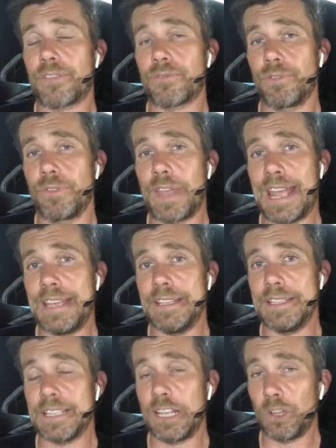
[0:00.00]
through that
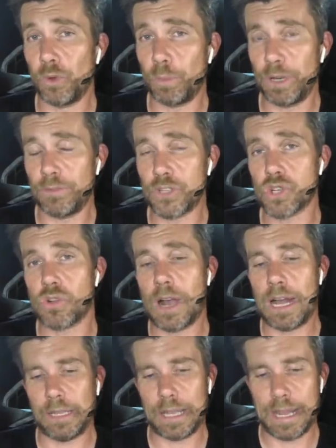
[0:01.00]
is a little bit of
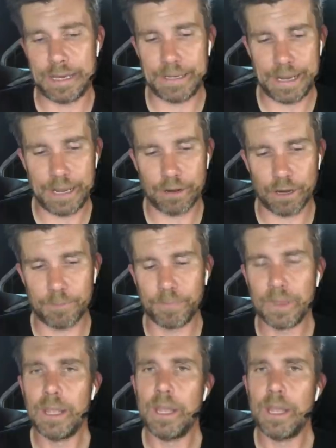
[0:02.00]
trial and error.